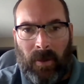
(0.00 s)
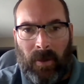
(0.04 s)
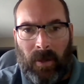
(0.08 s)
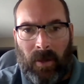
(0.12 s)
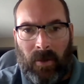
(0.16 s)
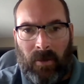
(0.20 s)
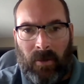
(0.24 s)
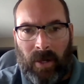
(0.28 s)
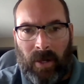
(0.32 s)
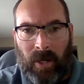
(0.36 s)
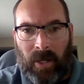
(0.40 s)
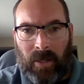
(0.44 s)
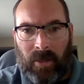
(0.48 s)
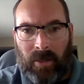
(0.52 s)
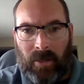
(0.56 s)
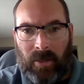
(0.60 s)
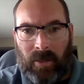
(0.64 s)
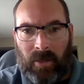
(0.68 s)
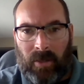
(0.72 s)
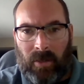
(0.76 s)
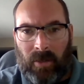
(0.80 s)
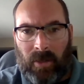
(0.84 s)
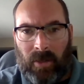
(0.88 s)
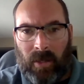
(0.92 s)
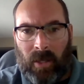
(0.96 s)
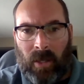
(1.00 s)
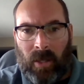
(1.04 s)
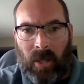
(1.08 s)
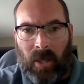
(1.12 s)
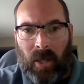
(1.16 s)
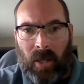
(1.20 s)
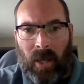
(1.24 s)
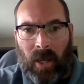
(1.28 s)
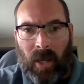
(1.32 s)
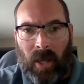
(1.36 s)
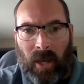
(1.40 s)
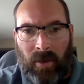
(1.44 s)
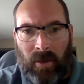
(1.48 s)
All right.
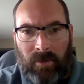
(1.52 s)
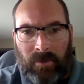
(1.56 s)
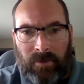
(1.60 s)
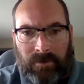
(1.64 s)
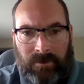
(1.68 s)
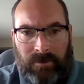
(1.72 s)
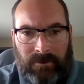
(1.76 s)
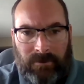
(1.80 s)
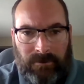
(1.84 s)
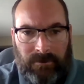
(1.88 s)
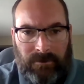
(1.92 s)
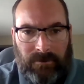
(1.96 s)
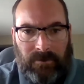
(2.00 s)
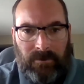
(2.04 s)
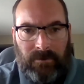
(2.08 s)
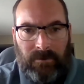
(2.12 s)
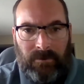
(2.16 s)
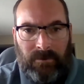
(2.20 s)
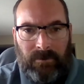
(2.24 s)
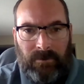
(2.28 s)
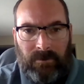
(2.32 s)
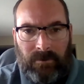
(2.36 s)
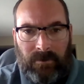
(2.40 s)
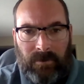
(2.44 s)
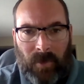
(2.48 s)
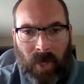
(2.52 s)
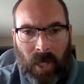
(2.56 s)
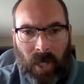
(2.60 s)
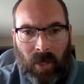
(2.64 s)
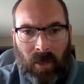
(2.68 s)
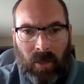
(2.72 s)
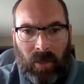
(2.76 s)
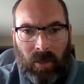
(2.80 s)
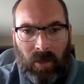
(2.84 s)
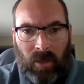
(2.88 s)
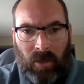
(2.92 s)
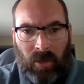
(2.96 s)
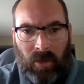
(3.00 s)
Um,
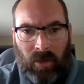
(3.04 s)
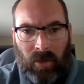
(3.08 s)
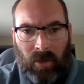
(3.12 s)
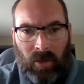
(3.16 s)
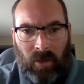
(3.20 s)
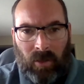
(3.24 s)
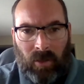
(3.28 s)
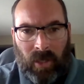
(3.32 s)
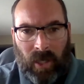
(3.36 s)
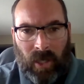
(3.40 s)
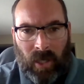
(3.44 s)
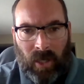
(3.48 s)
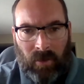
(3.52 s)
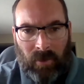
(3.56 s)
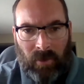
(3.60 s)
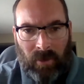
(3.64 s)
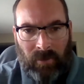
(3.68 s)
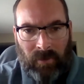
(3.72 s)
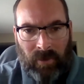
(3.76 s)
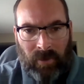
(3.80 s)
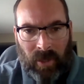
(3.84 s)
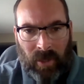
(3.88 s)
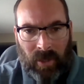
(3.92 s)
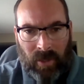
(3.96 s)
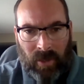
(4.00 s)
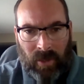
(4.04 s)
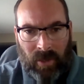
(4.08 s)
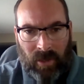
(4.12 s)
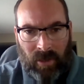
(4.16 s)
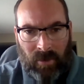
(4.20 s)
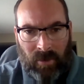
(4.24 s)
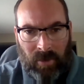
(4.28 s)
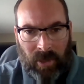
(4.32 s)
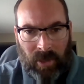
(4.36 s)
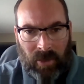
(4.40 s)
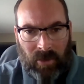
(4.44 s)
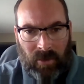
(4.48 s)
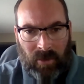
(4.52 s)
you, kind of referred a
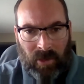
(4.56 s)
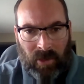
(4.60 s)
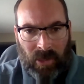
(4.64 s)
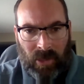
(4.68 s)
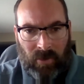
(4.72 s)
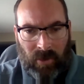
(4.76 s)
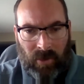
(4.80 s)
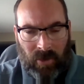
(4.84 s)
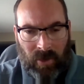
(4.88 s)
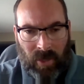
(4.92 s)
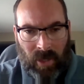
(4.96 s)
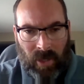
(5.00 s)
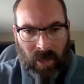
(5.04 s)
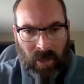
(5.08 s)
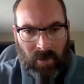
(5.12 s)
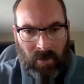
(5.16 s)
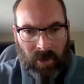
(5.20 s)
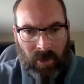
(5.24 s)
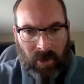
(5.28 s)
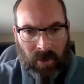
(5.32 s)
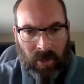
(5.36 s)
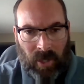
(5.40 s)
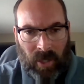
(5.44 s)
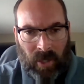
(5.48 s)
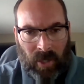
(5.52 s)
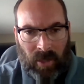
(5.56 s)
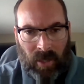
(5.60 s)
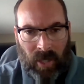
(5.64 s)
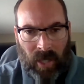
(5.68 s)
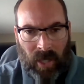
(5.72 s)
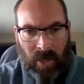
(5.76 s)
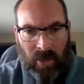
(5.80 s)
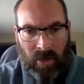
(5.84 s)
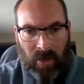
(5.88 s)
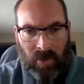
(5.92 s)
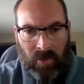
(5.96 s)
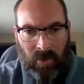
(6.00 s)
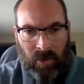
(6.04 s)
little bit to this when you were talking about that
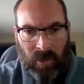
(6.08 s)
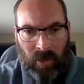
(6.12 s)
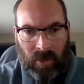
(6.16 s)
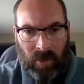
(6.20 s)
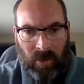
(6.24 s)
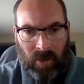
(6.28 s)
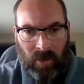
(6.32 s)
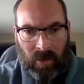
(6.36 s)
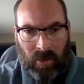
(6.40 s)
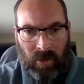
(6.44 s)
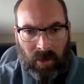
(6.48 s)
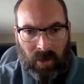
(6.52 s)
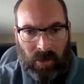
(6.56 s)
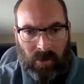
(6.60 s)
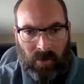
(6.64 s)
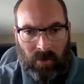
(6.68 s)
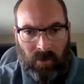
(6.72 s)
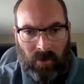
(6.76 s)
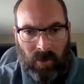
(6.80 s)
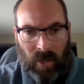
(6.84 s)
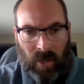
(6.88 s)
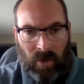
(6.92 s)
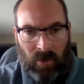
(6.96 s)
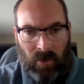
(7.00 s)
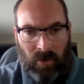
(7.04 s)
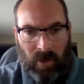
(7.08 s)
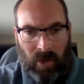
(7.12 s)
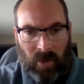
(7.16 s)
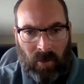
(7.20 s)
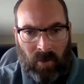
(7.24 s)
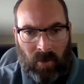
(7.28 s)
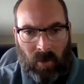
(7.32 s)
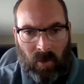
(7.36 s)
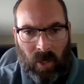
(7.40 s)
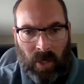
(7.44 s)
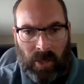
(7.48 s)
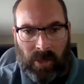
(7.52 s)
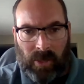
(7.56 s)
guy doing his run
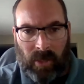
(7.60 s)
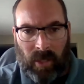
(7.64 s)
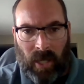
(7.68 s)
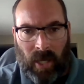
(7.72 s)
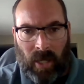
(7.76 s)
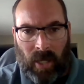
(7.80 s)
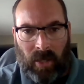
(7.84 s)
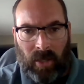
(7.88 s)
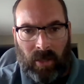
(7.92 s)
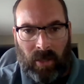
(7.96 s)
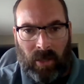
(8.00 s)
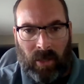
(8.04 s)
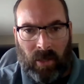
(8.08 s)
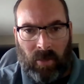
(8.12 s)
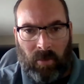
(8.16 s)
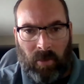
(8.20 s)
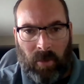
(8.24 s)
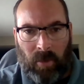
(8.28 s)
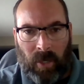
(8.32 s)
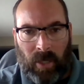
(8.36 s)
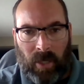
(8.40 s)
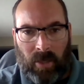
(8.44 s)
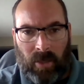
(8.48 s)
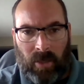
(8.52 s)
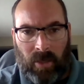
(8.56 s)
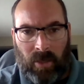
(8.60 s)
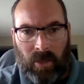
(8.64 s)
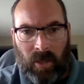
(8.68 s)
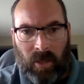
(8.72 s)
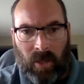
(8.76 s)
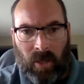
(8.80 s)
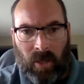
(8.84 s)
around Wascana here, but